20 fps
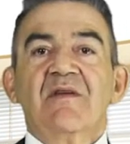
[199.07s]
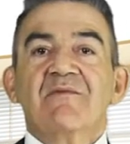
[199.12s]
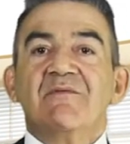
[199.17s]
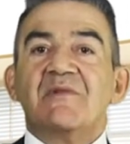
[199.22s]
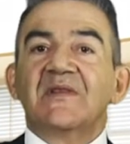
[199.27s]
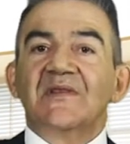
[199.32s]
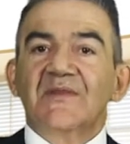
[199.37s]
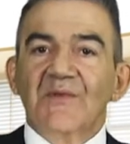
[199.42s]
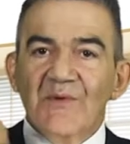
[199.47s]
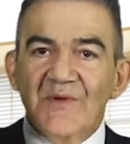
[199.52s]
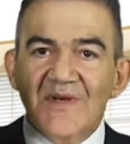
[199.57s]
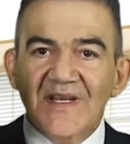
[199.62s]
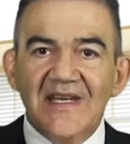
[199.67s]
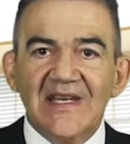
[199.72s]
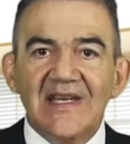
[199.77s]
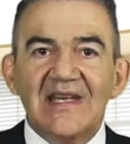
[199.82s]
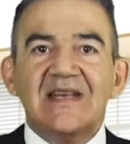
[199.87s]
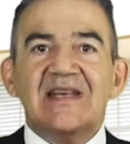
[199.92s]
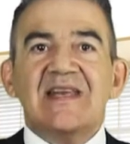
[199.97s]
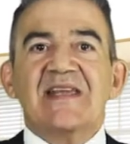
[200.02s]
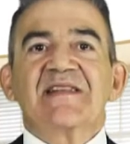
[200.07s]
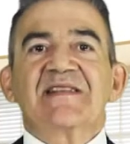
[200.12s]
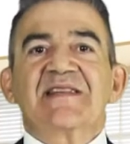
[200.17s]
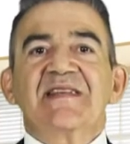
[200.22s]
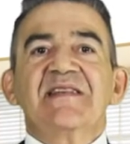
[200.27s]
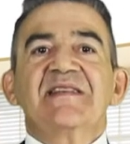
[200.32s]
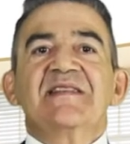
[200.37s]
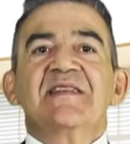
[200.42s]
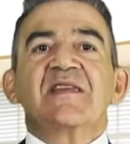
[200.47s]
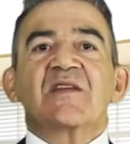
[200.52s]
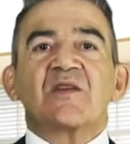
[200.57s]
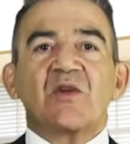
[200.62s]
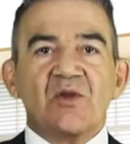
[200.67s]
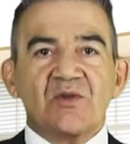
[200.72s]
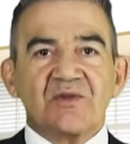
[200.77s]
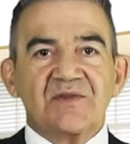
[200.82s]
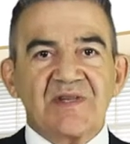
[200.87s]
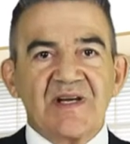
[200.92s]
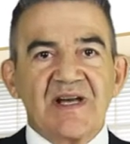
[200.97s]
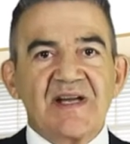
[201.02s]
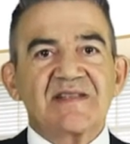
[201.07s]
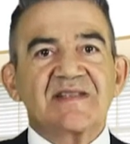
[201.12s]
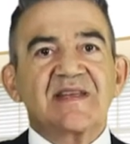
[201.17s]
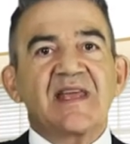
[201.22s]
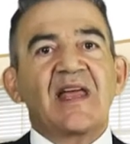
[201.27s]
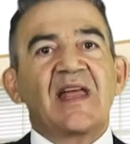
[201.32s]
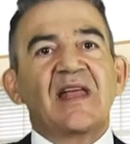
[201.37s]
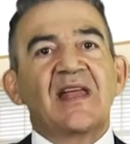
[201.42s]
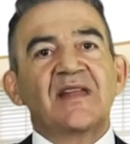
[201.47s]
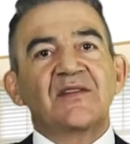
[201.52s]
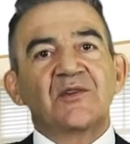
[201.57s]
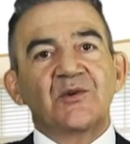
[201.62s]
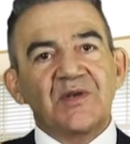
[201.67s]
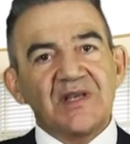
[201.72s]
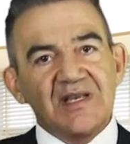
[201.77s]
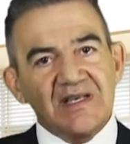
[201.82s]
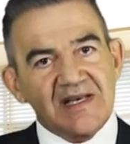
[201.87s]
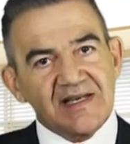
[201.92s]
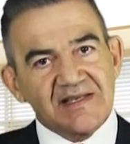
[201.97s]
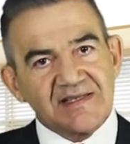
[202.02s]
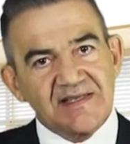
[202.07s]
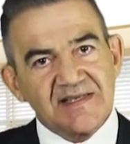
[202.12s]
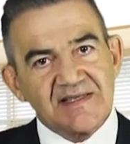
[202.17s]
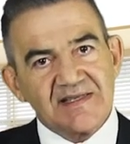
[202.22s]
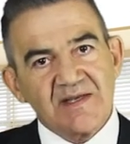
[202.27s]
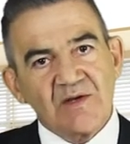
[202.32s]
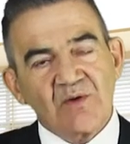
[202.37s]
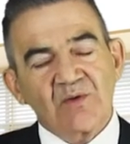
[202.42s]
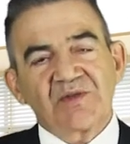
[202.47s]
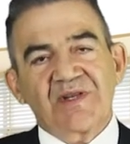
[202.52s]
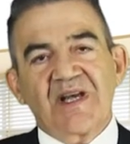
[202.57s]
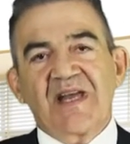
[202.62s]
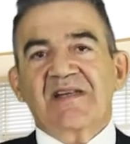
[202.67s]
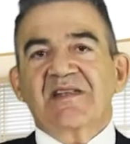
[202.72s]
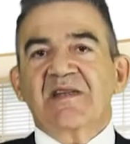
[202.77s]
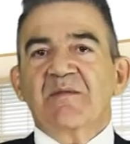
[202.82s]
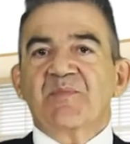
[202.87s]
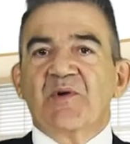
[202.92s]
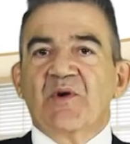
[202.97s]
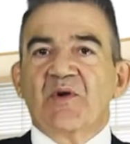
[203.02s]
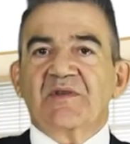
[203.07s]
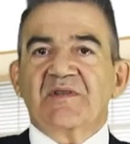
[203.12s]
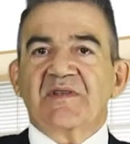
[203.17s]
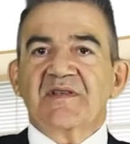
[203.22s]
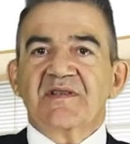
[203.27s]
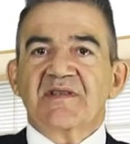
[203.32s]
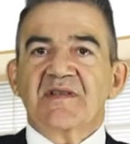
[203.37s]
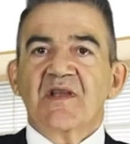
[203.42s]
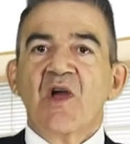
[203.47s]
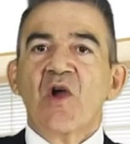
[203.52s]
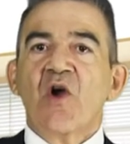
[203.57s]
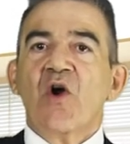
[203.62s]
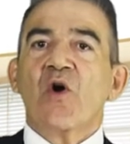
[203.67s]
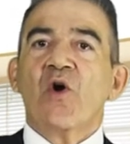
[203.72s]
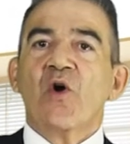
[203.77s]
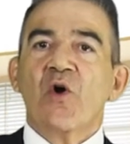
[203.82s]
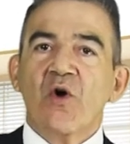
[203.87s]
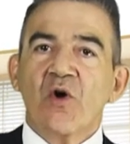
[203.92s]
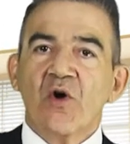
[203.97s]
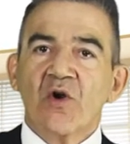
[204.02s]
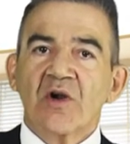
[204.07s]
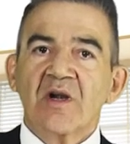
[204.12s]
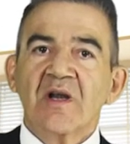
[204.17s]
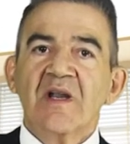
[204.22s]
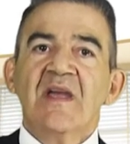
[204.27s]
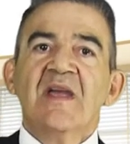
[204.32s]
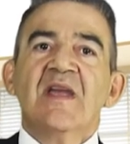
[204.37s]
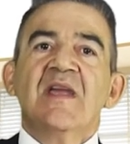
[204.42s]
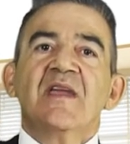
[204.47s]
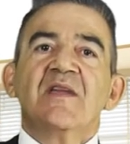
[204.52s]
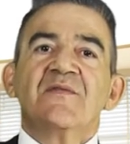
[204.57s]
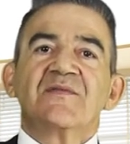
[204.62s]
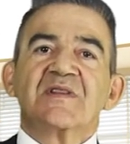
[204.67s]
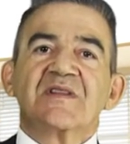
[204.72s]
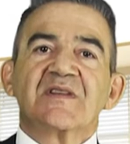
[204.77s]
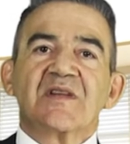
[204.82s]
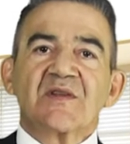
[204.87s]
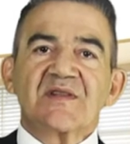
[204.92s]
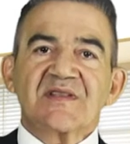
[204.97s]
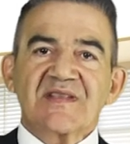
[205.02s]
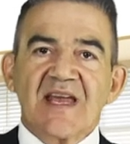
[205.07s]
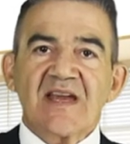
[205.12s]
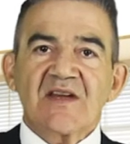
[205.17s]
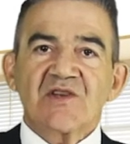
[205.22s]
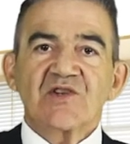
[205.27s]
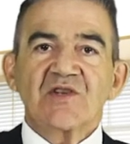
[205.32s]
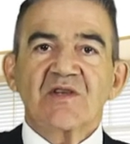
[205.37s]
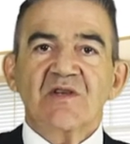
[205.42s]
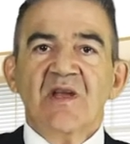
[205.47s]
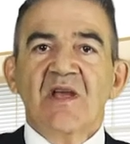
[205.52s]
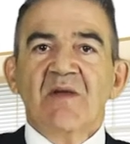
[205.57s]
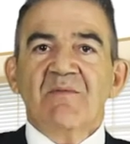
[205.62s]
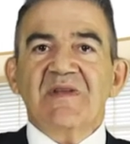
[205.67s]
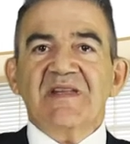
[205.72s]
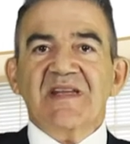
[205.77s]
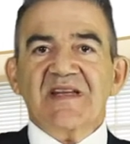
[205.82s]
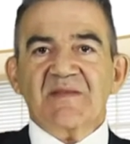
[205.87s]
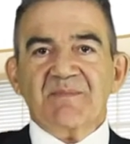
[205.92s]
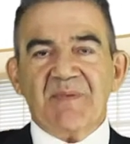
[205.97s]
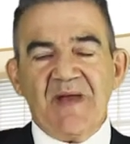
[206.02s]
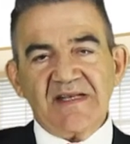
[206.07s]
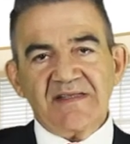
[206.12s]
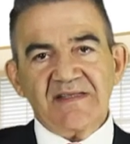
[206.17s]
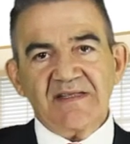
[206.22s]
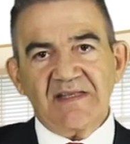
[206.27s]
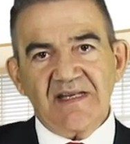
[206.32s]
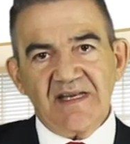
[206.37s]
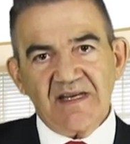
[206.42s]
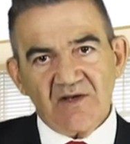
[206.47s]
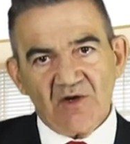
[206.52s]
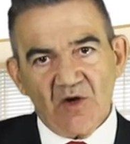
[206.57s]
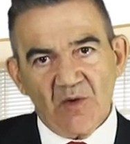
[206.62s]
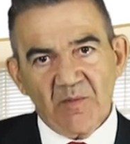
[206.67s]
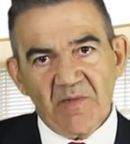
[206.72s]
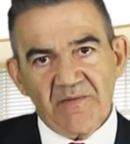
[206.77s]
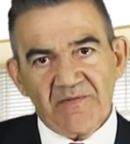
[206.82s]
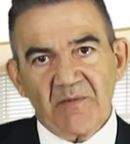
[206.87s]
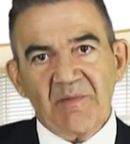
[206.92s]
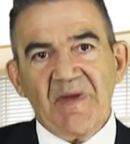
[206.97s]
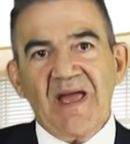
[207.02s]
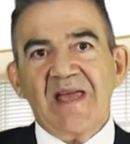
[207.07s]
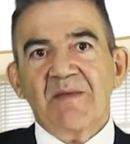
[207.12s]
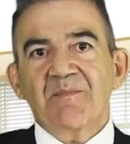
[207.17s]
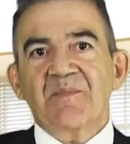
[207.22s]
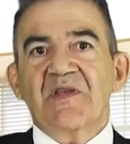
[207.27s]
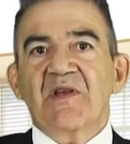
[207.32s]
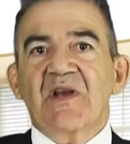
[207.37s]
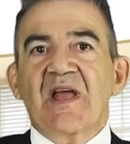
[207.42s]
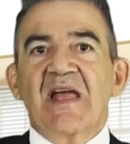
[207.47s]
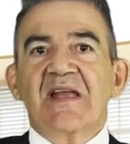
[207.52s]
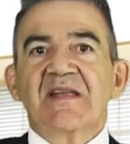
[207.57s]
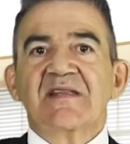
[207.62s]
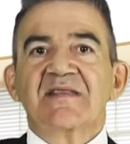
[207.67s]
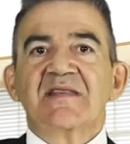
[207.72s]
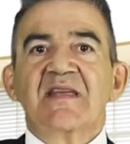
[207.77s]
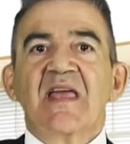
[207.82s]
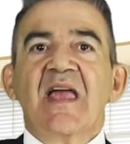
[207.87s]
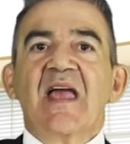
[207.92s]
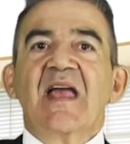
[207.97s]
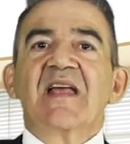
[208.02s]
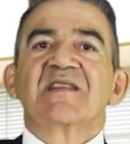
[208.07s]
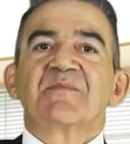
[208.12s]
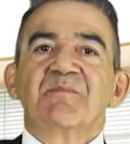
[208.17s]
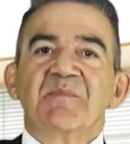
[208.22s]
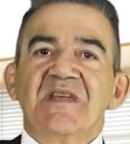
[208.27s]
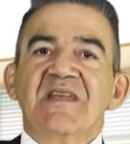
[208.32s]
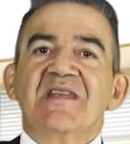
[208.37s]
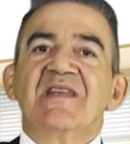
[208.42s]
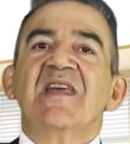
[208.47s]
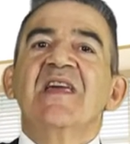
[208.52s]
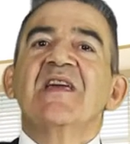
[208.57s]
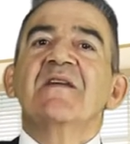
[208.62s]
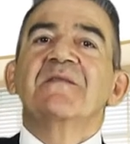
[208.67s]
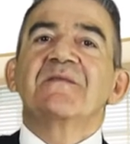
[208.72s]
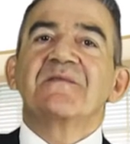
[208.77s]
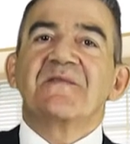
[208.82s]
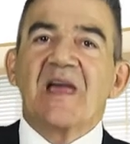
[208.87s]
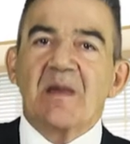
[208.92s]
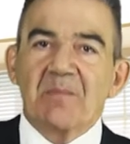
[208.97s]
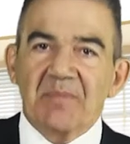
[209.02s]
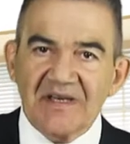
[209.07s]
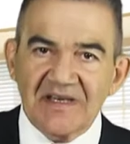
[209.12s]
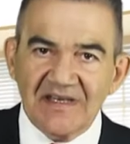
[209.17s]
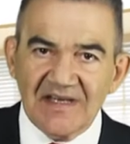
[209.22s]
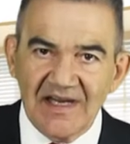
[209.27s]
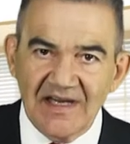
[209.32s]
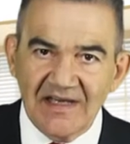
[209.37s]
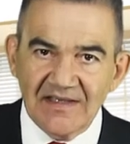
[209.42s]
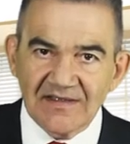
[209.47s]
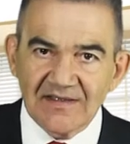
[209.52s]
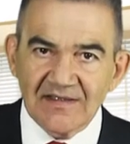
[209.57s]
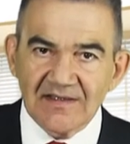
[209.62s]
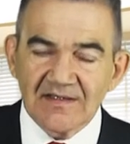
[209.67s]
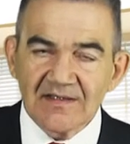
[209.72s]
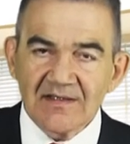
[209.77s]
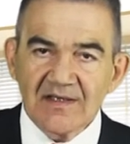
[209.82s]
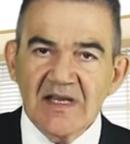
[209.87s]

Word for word: with real existing contracts and real existing contracting parties, or if the transaction with expected income from IP rights has been fabricated.